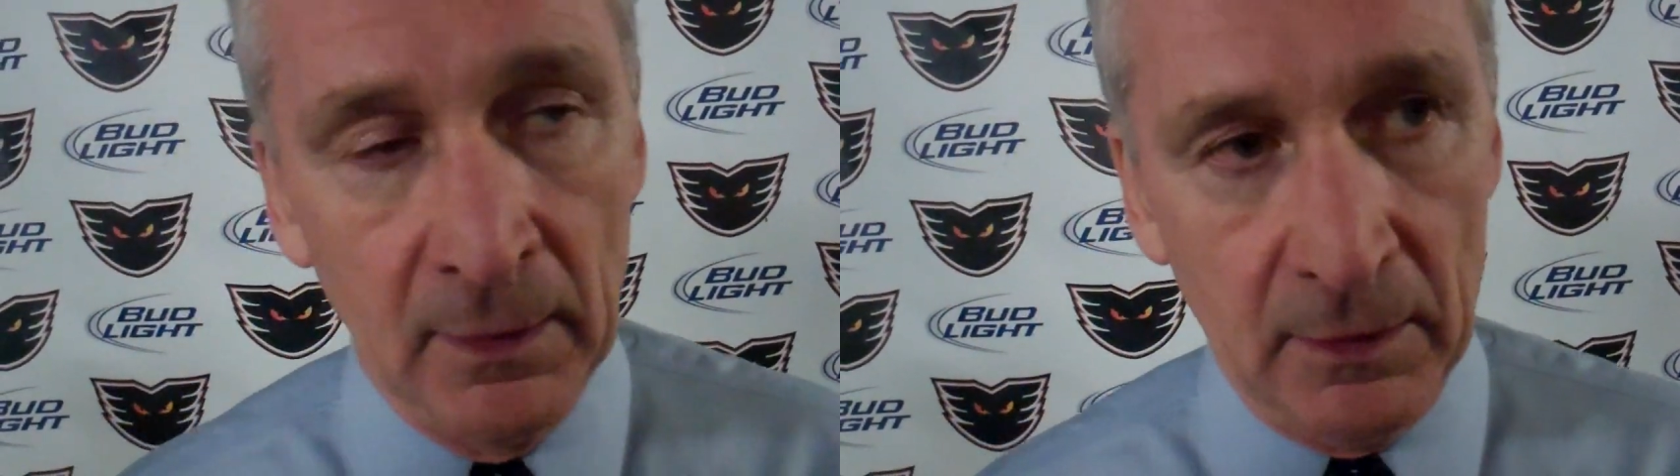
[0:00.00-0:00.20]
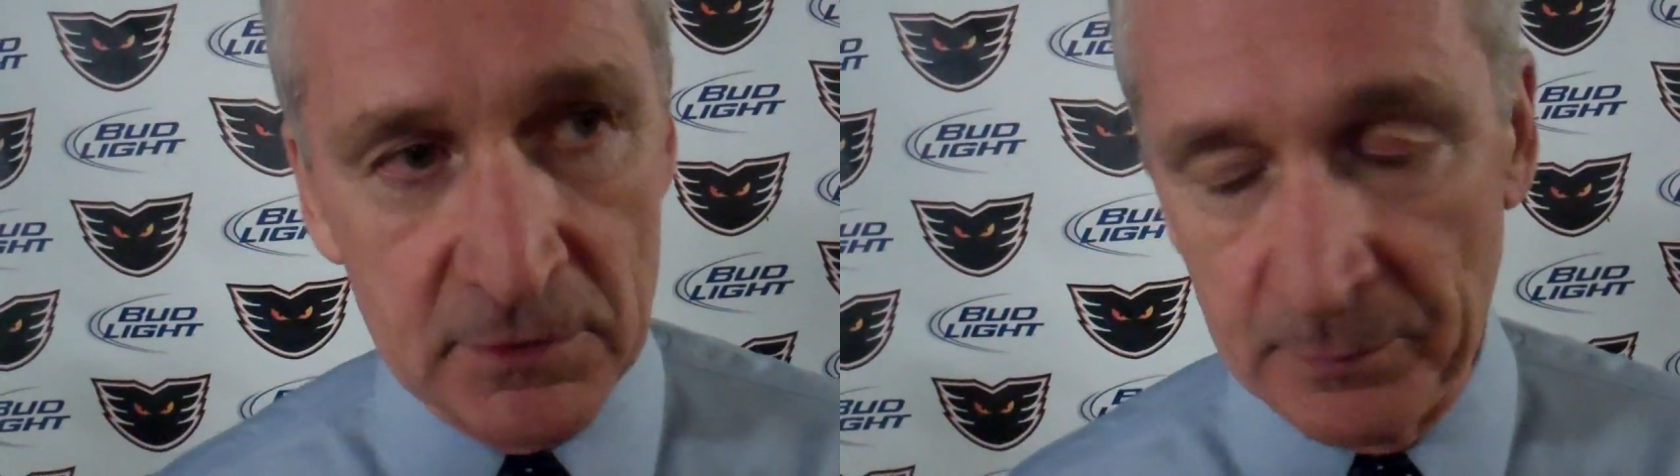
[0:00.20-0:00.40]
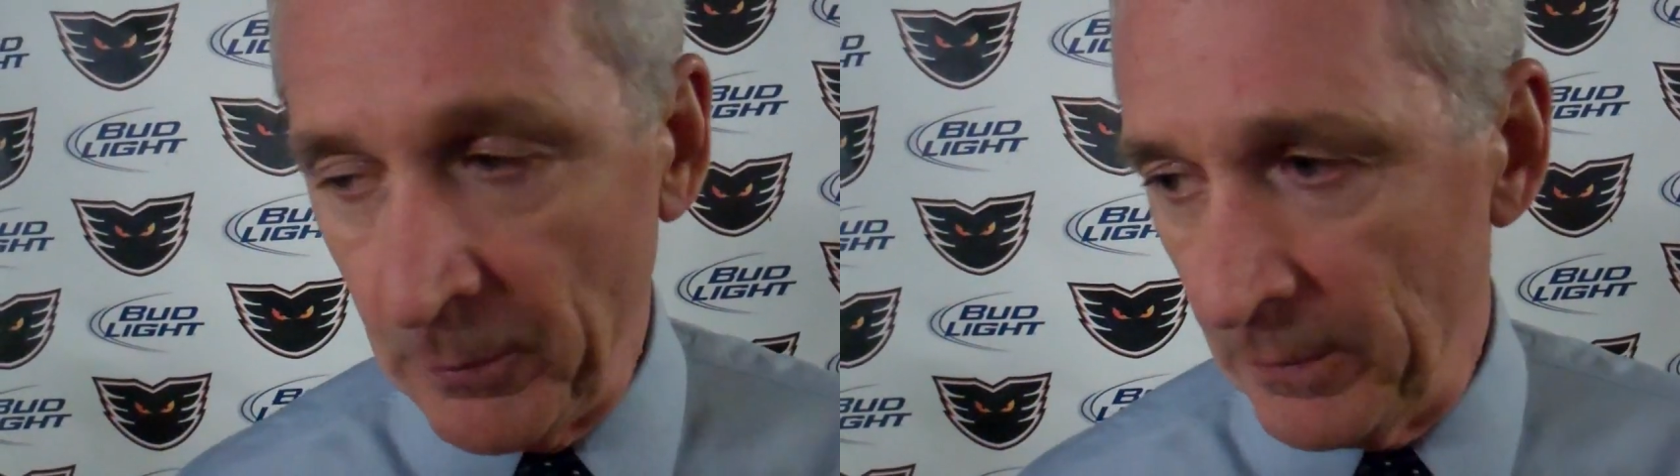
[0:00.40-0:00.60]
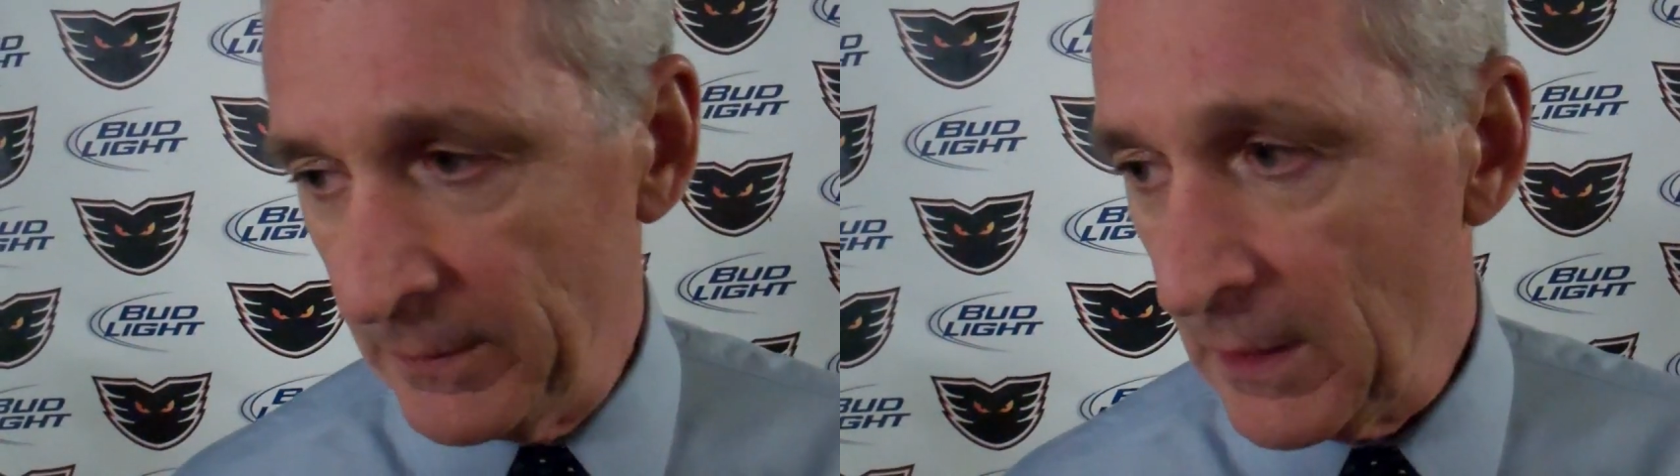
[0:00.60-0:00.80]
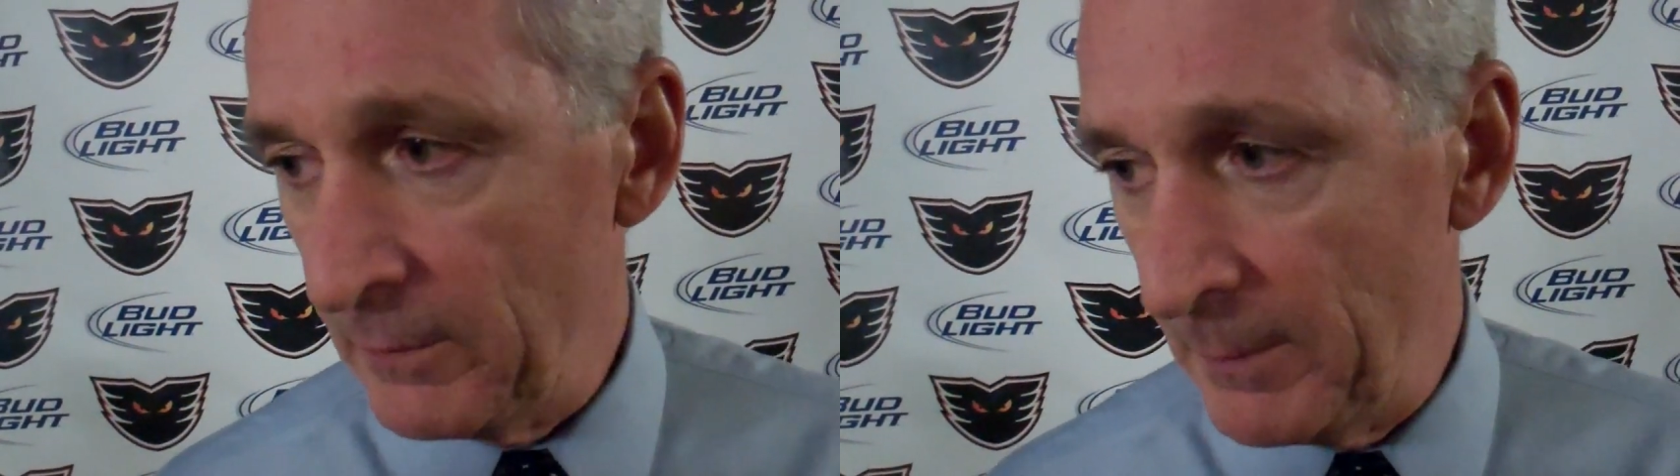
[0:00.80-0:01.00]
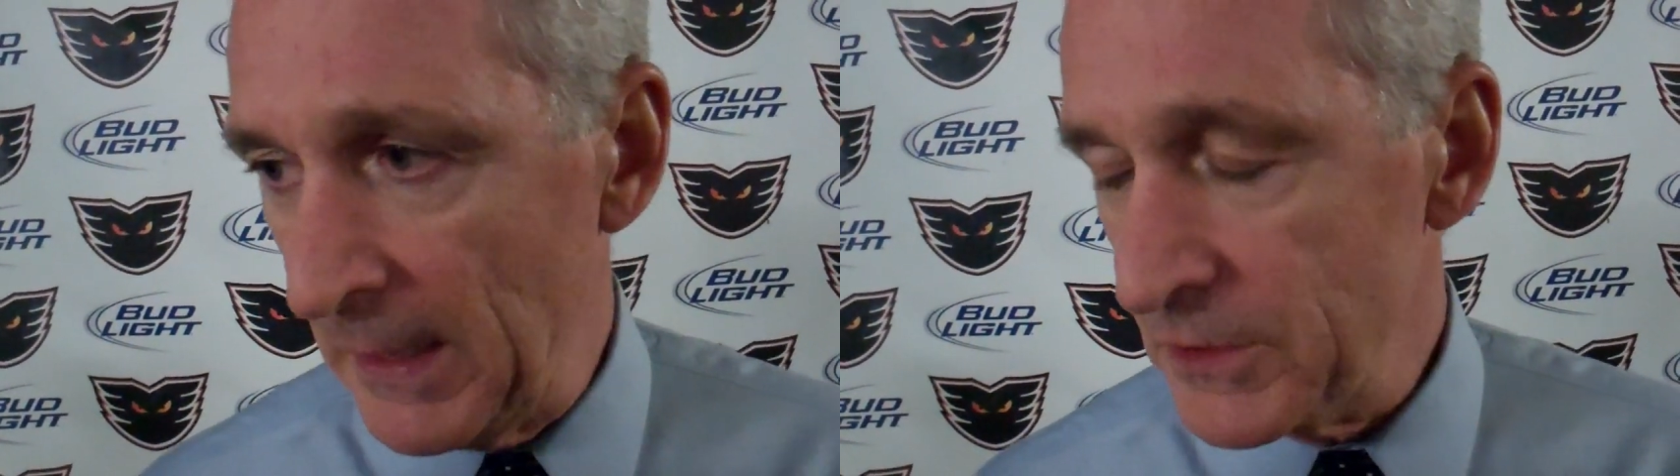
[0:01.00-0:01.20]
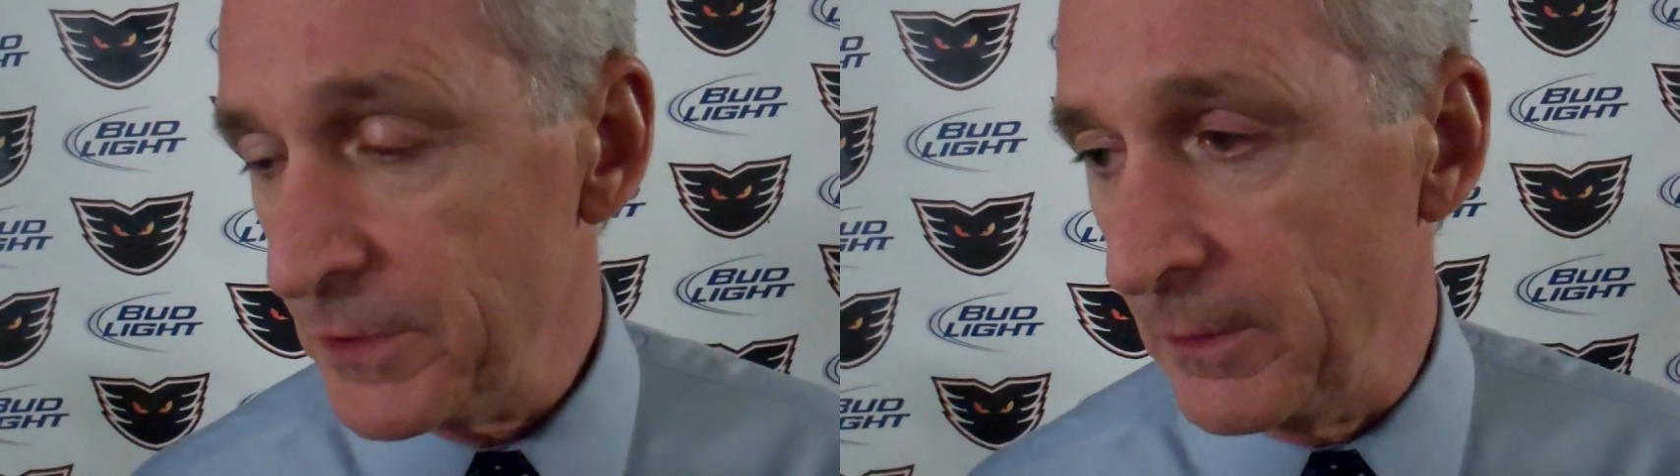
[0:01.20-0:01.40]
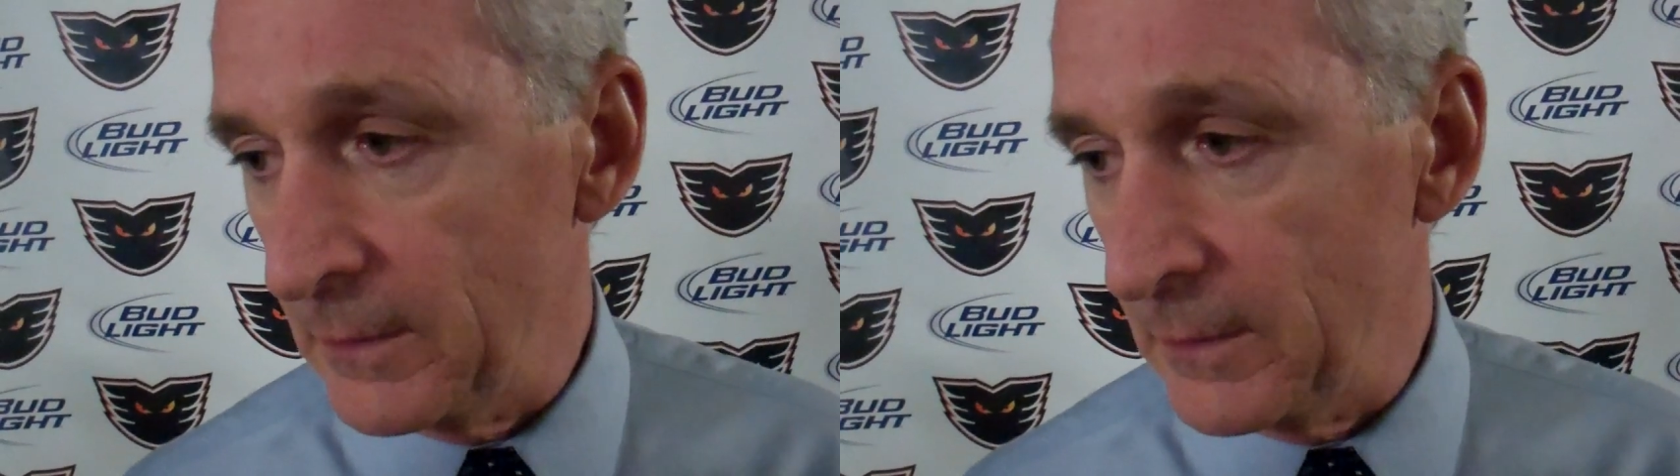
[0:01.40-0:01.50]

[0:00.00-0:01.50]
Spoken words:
it was important to come and match their